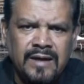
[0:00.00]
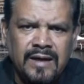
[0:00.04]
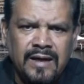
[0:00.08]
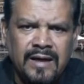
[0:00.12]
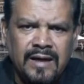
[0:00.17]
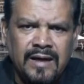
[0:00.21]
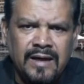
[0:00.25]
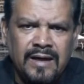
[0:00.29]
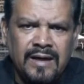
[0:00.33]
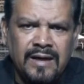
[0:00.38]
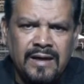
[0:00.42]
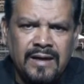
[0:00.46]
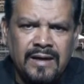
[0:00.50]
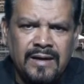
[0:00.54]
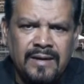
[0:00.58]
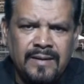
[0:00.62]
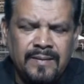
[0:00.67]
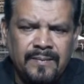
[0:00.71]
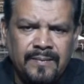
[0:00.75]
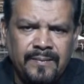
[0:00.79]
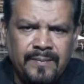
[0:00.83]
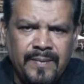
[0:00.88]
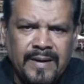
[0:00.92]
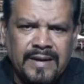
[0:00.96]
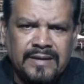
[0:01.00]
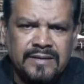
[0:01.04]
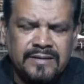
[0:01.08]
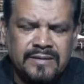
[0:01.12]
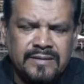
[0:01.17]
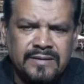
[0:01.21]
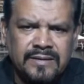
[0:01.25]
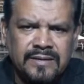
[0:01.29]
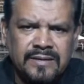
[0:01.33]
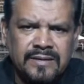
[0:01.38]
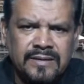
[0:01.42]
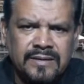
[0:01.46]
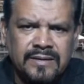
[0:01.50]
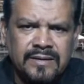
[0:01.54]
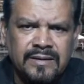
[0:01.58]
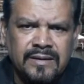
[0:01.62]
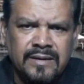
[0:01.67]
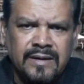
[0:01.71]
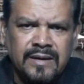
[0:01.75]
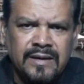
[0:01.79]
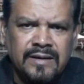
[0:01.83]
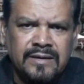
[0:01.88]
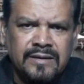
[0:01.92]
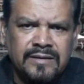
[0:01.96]
but
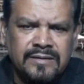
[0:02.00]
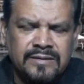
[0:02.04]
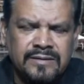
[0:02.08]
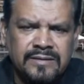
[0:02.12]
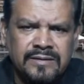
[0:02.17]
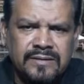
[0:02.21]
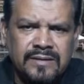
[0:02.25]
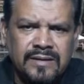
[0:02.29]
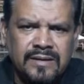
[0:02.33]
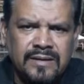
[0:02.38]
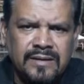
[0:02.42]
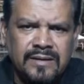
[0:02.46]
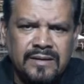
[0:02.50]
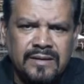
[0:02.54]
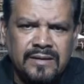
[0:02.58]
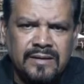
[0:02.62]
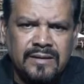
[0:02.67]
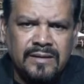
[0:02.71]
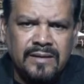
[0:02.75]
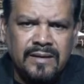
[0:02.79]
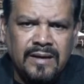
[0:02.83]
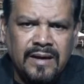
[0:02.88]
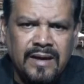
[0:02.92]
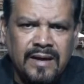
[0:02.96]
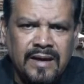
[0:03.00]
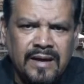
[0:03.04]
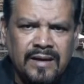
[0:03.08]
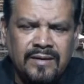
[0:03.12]
I